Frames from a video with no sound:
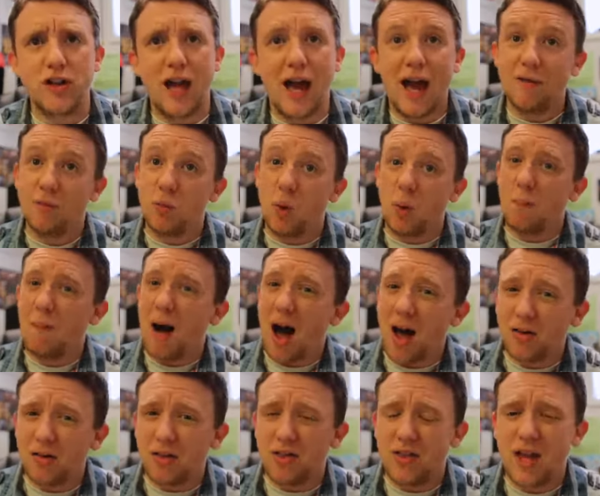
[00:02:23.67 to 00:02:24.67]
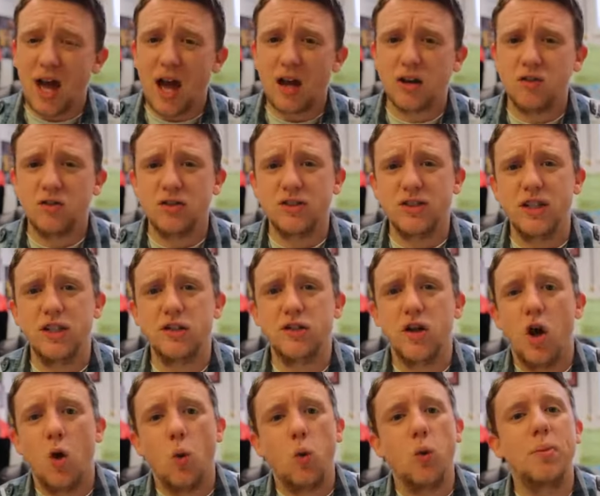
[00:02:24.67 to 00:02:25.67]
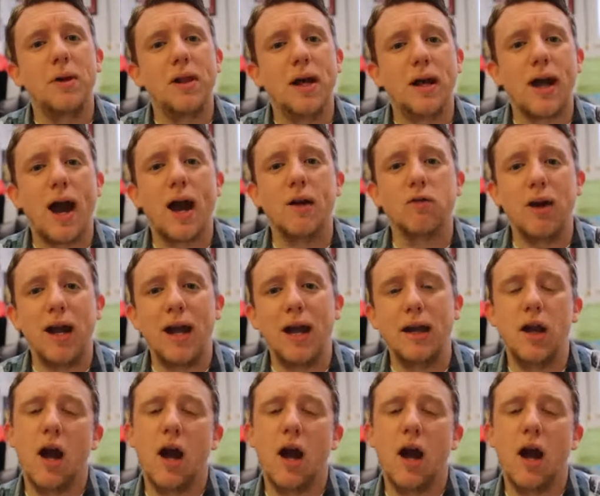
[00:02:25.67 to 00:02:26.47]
that have more modern theocracies would be like Iran.